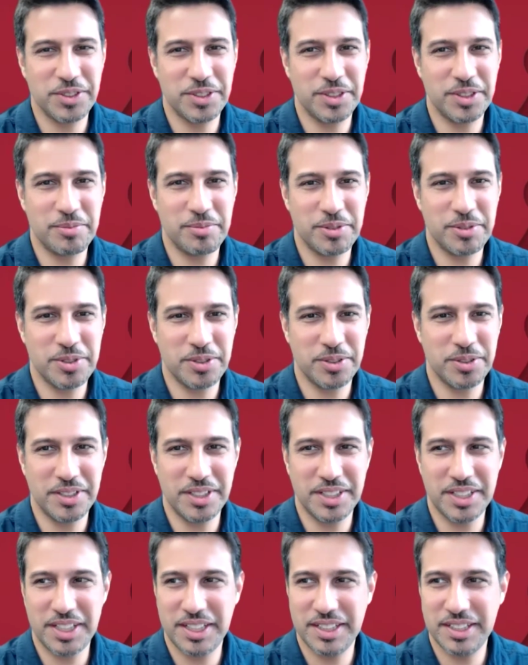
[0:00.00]
for the
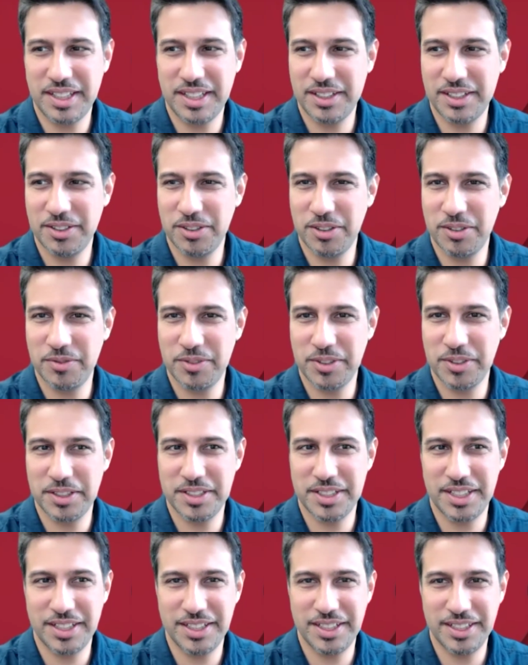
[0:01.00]
opportunity and thank you all for
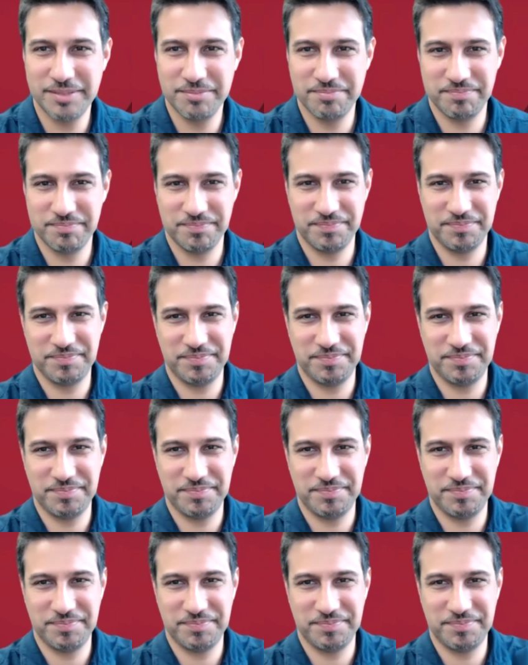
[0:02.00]
attending.